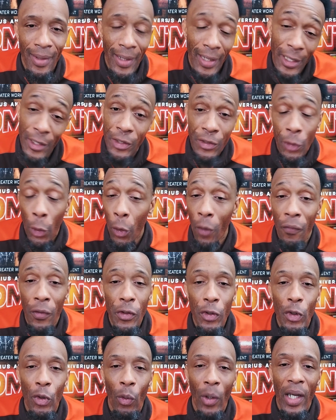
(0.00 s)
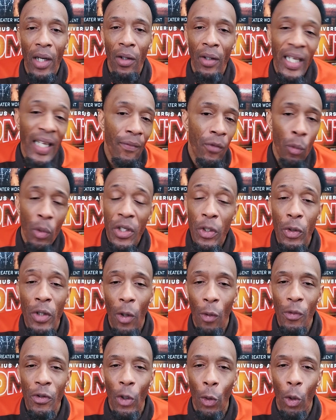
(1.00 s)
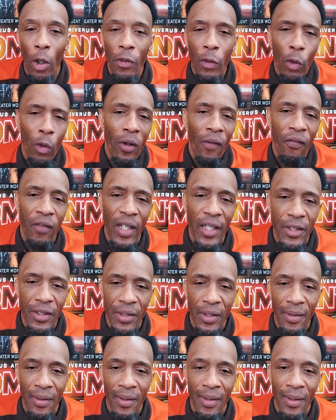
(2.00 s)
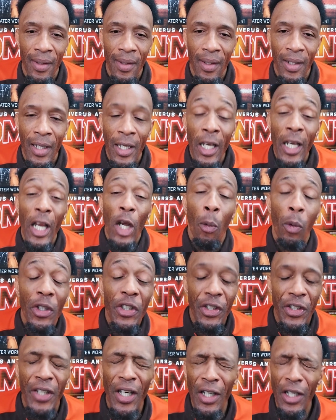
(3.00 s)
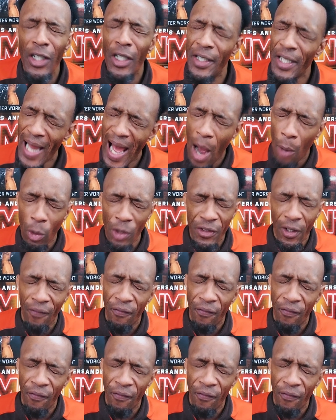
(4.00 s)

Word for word: it's serving you well, even when you don't know it through affliction. It was good that I was